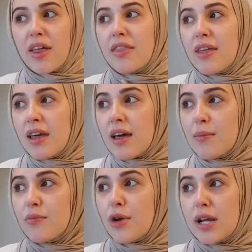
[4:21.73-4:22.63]
I think
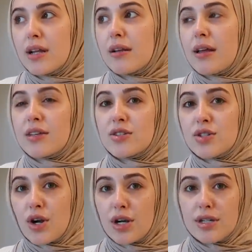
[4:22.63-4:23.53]
I'm ready to like
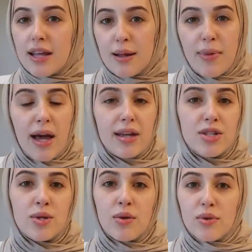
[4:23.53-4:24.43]
start getting back
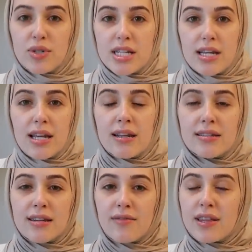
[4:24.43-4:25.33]
into a routine
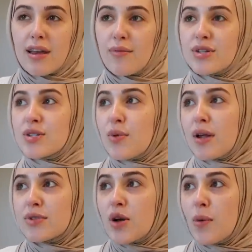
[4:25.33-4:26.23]
and stuff like that, which is what
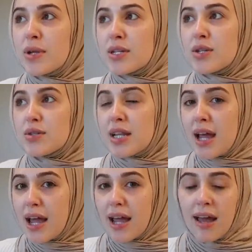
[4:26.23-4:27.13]
I was hoping to do
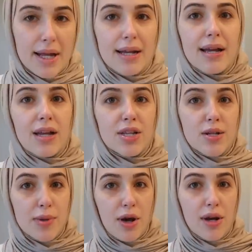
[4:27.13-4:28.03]
today. But
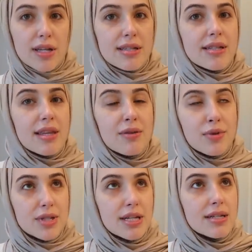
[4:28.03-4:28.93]
to be honest, like the
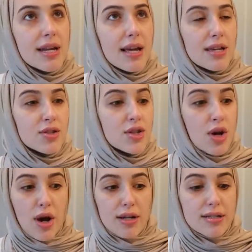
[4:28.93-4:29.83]
routine today has
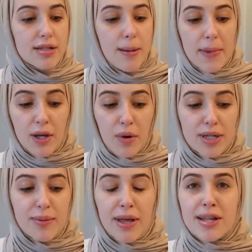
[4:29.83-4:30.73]
not been
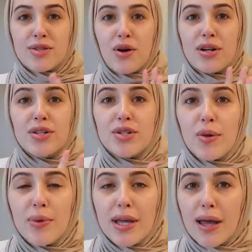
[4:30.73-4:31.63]
going to plan. It's already
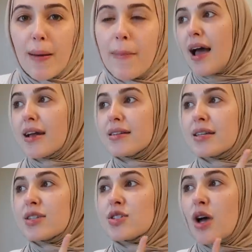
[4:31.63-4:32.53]
2 p.m. I had to
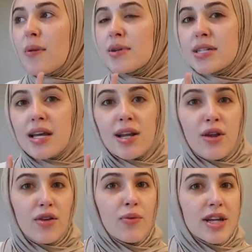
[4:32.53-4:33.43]
like stop and take
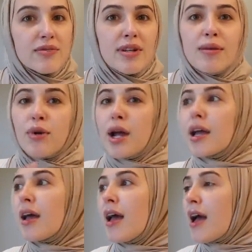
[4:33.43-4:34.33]
another breastfeeding
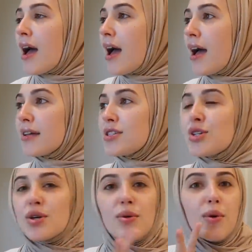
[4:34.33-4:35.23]
break. I had
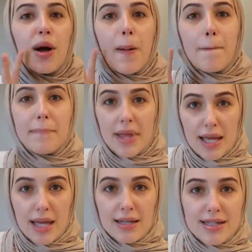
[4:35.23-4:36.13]
to
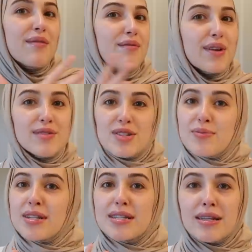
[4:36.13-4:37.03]
eat. We've
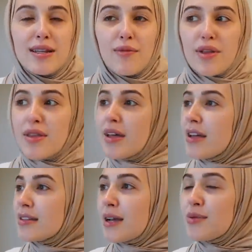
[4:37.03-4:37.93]
just been dealing with
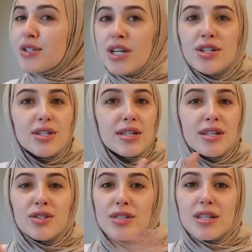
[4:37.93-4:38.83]
diaper changes,
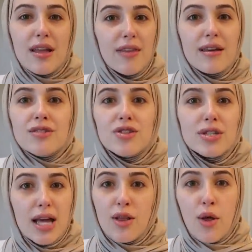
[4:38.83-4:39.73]
and things just
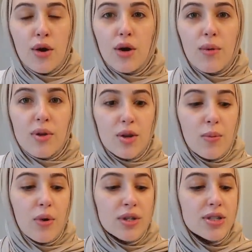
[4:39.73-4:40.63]
take longer with a
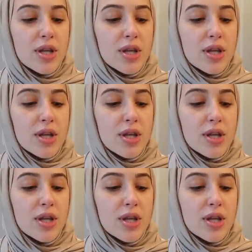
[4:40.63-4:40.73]
newborn.